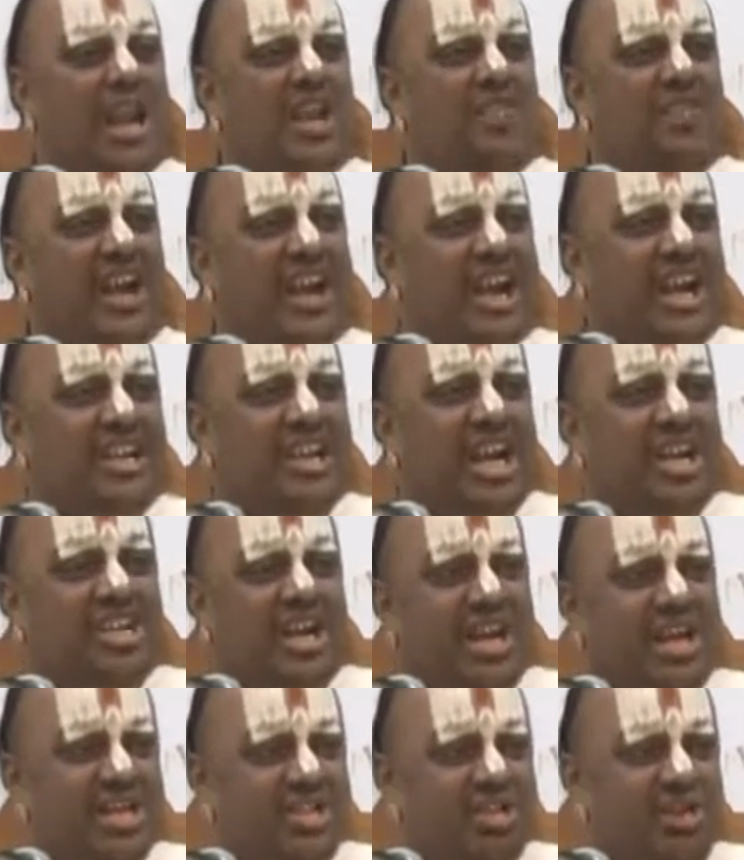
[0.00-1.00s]
Qualified
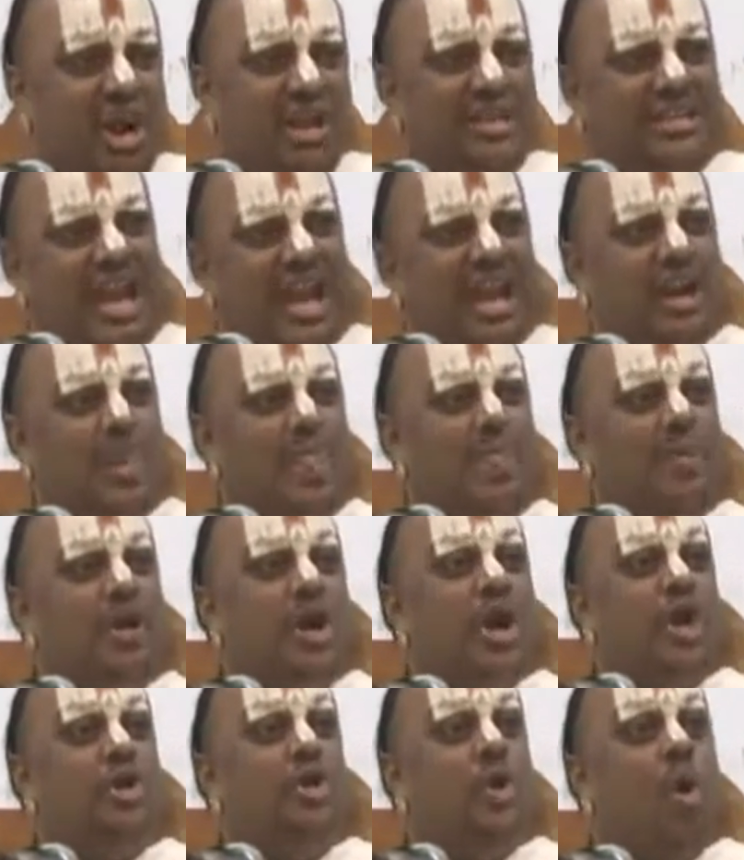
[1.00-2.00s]
intention is not there.
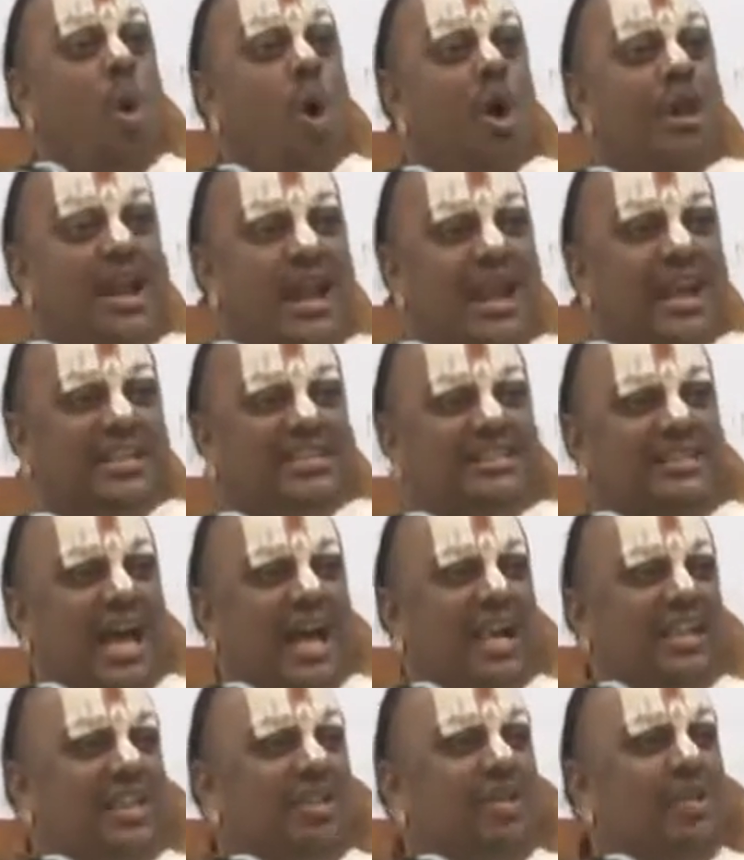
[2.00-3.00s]
No need is
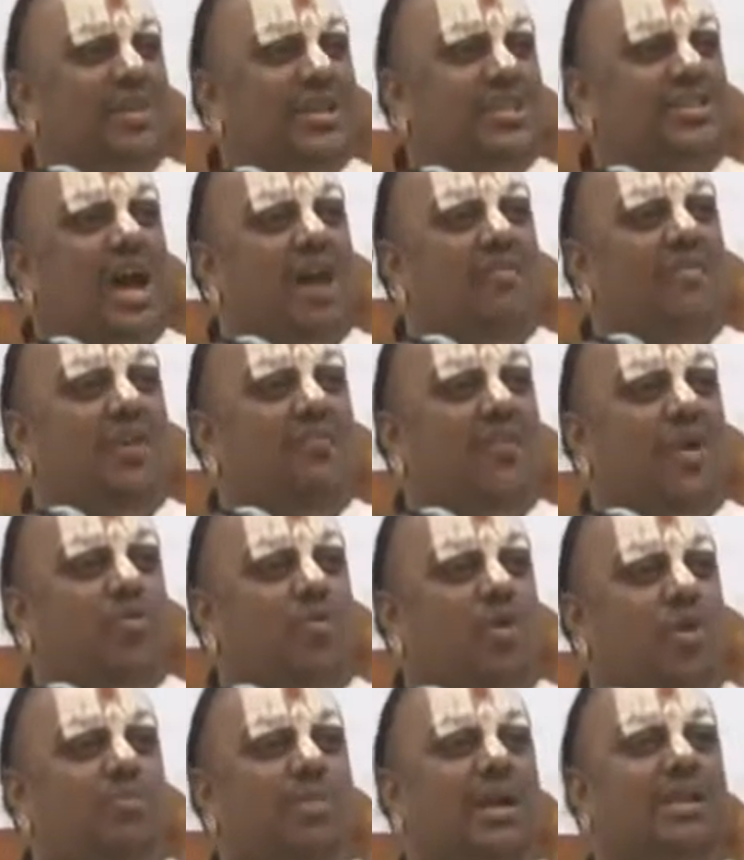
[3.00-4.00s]
there. They will be starving
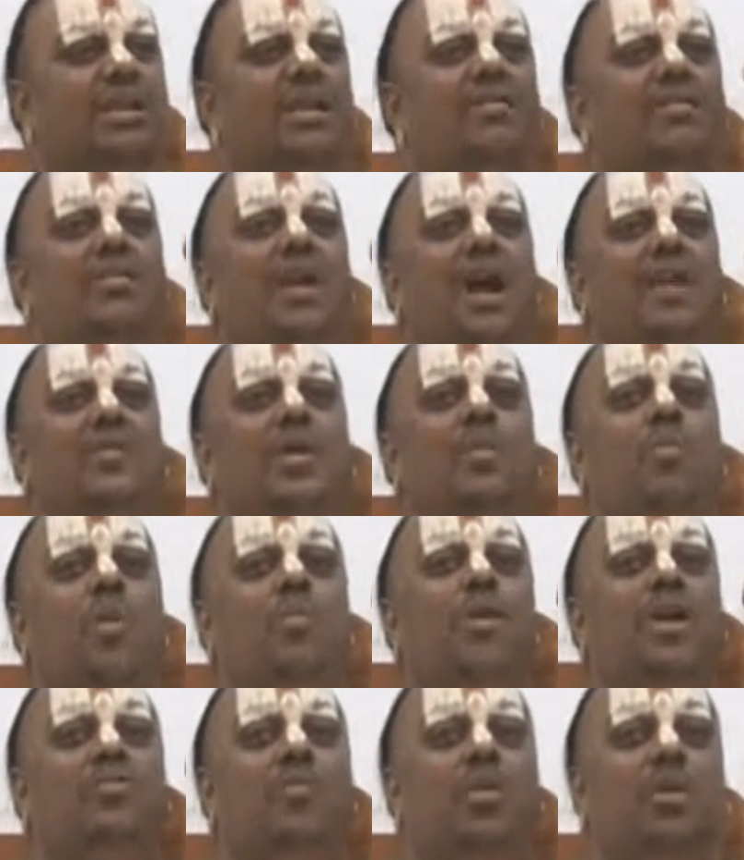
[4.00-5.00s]
for food, but they will be having
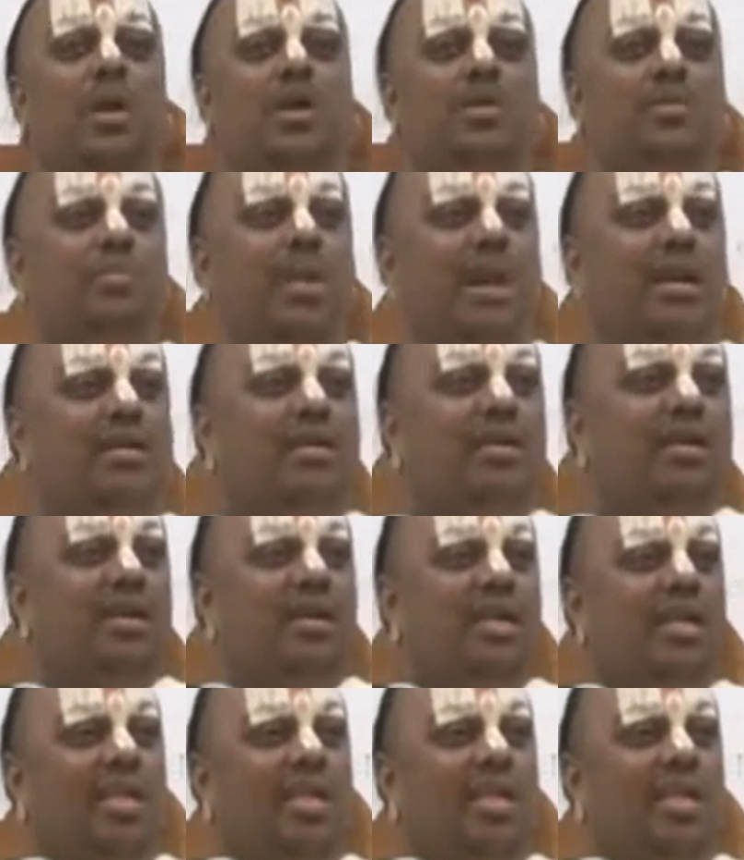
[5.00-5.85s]
mobile phone and bike.